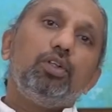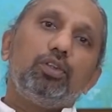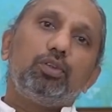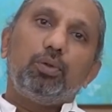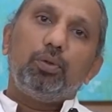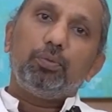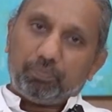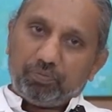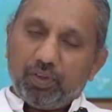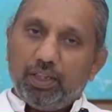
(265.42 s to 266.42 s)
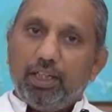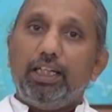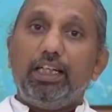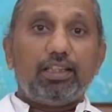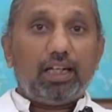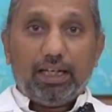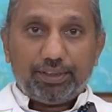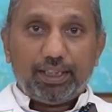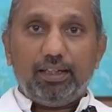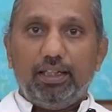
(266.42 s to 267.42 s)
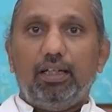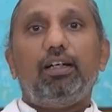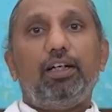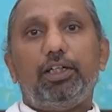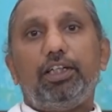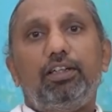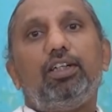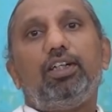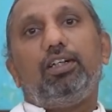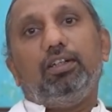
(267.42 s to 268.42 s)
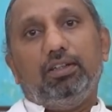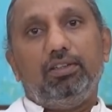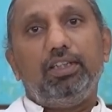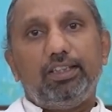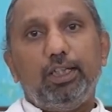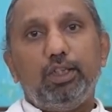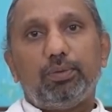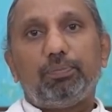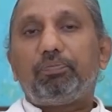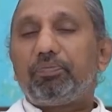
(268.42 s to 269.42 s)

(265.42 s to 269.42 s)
So, it is a lifestyle related uh, disease.